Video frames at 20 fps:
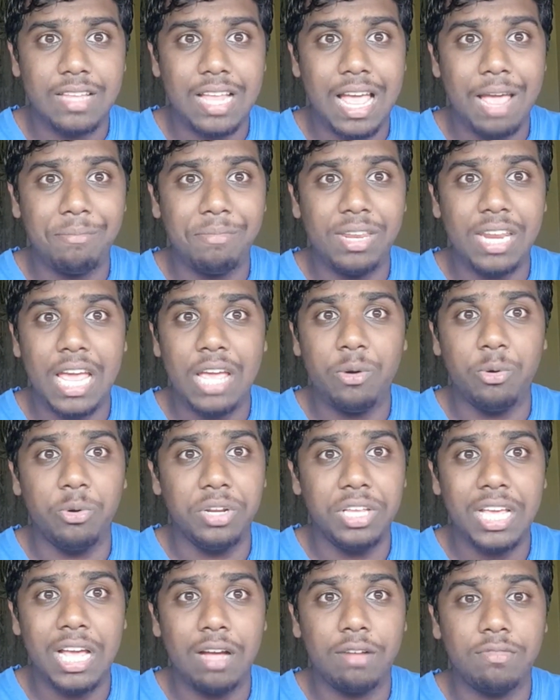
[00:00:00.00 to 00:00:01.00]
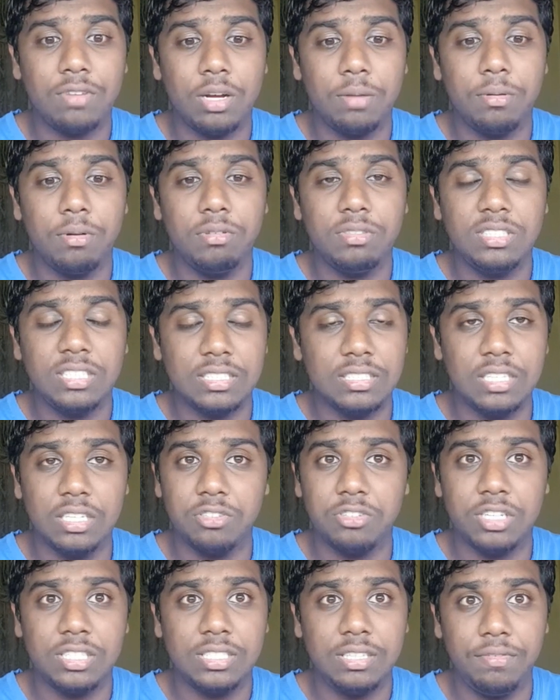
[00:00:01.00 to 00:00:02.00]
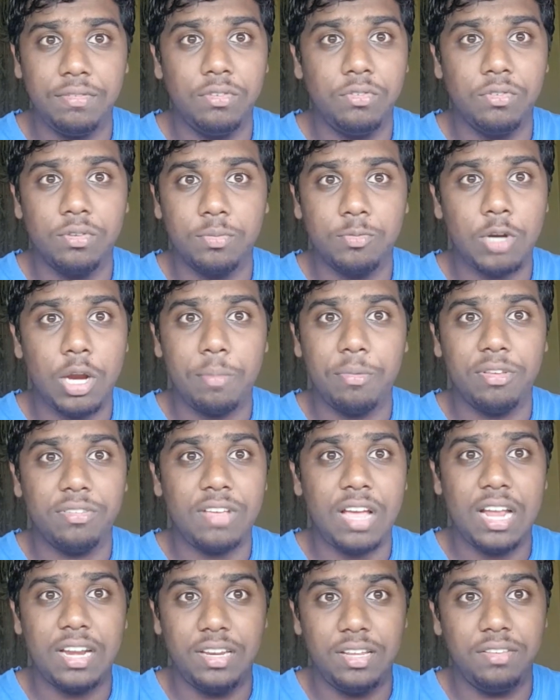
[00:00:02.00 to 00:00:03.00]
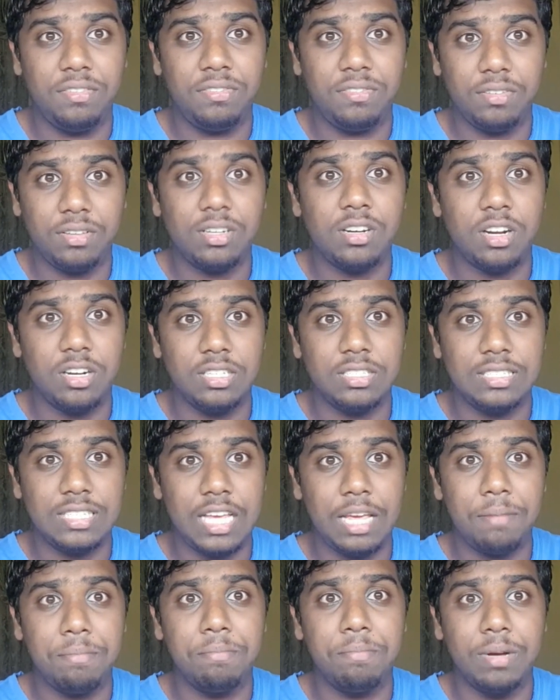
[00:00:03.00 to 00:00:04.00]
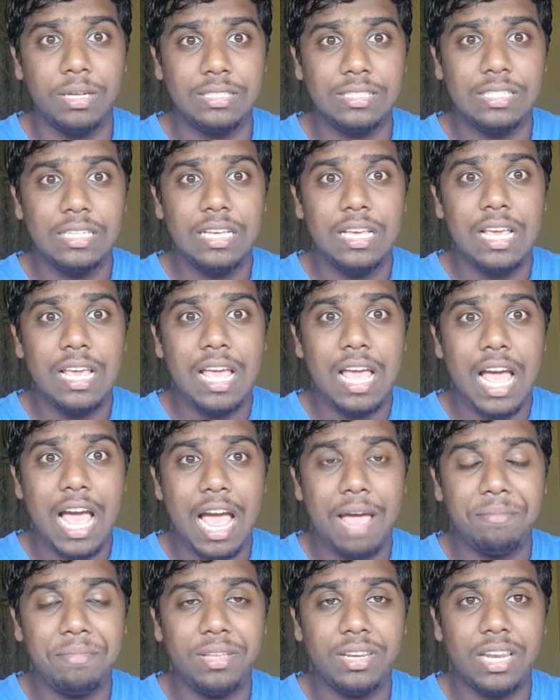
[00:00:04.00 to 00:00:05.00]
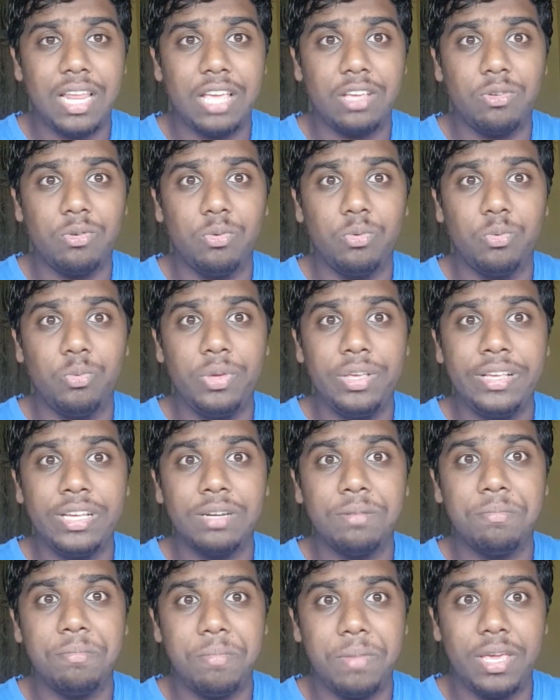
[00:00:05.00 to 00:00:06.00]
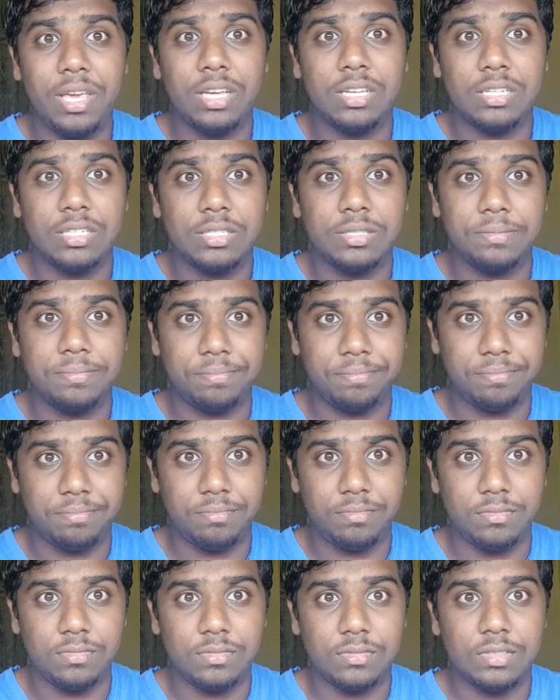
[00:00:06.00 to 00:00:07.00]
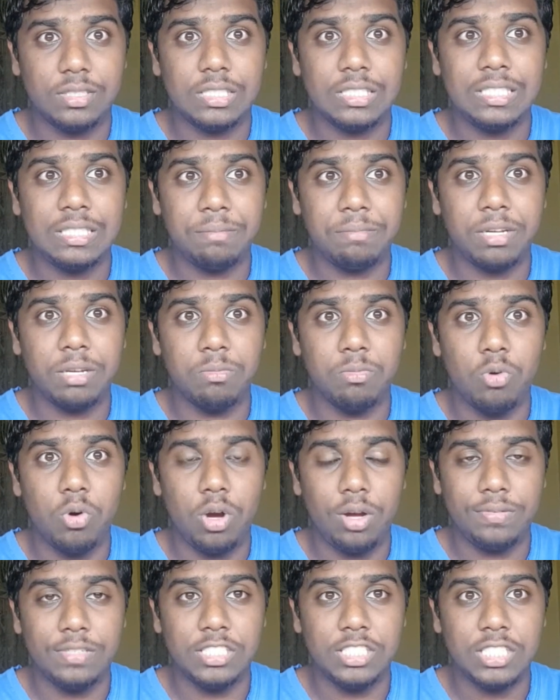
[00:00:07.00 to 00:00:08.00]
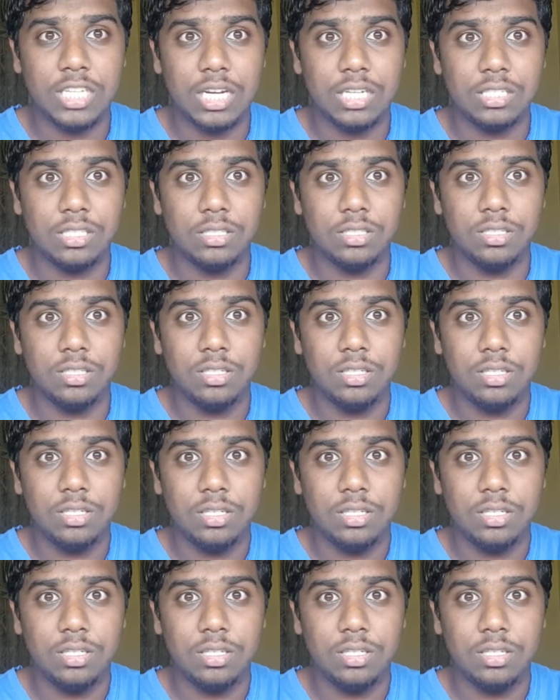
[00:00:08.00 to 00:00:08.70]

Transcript: I mean, I only have about 672 subscribers at this current time, but I mean, like, we can make something more of the channel.